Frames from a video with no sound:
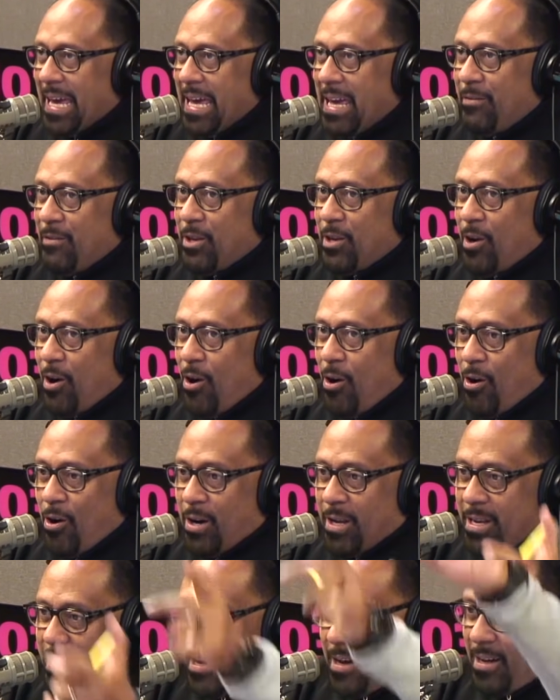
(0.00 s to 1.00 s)
Even
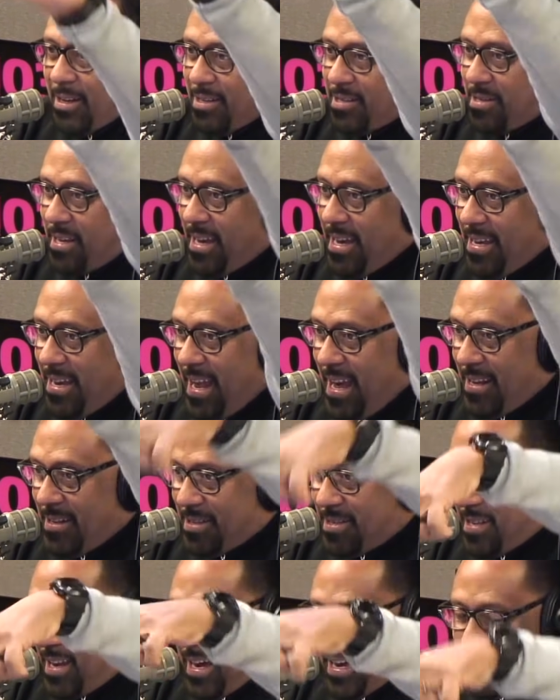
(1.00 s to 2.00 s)
on CNN
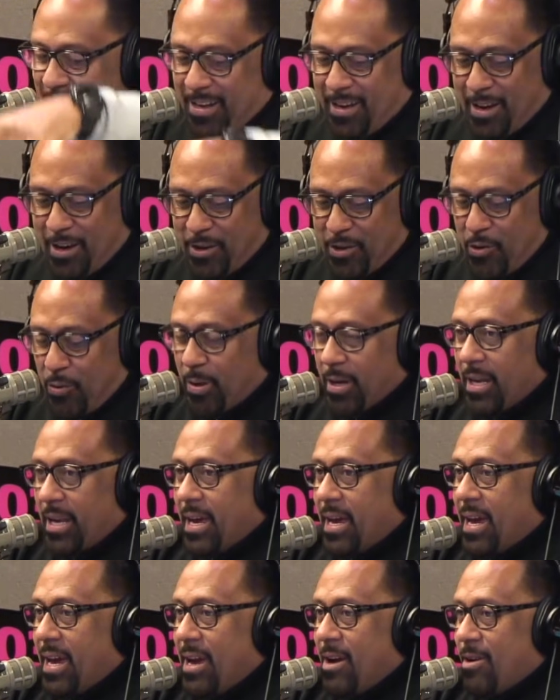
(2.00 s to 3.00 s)
site, you can
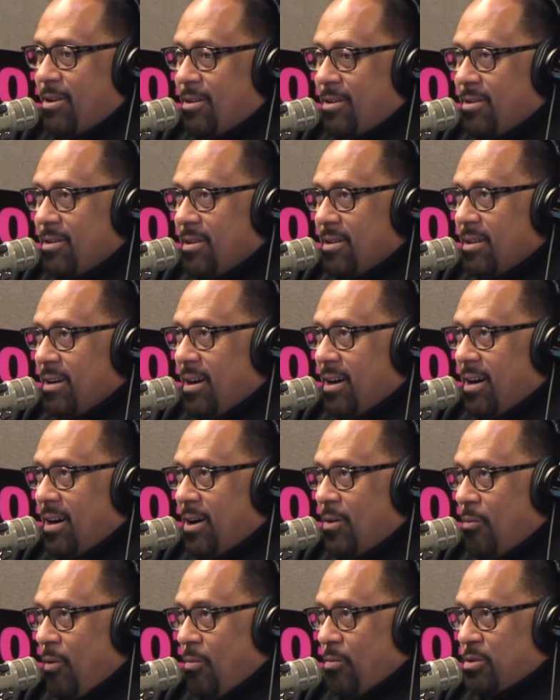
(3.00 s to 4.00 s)
hear
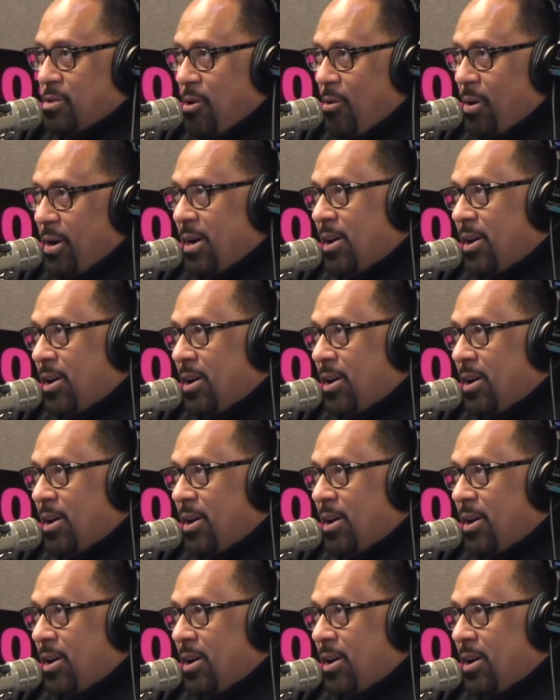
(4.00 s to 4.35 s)
uh, what was going